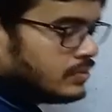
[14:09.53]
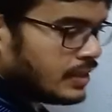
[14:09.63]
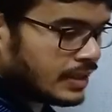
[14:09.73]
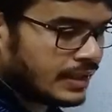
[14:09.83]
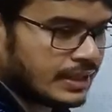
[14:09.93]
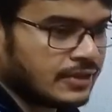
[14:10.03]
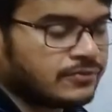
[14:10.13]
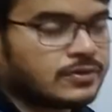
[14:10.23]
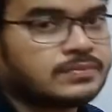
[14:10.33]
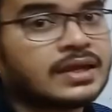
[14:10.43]
we are getting
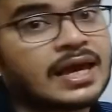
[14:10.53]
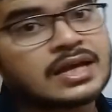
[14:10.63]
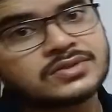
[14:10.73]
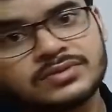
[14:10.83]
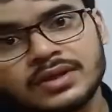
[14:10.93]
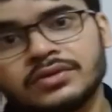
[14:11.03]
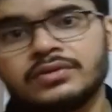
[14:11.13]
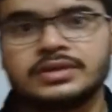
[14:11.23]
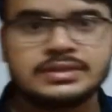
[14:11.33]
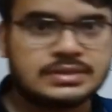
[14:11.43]
from the actual
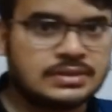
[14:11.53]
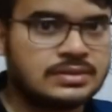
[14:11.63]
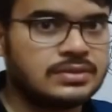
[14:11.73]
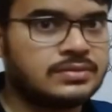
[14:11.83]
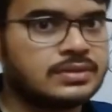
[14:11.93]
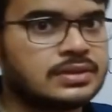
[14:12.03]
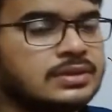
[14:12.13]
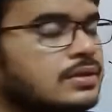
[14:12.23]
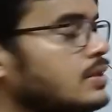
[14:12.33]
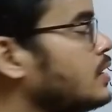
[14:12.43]
condition. Okay,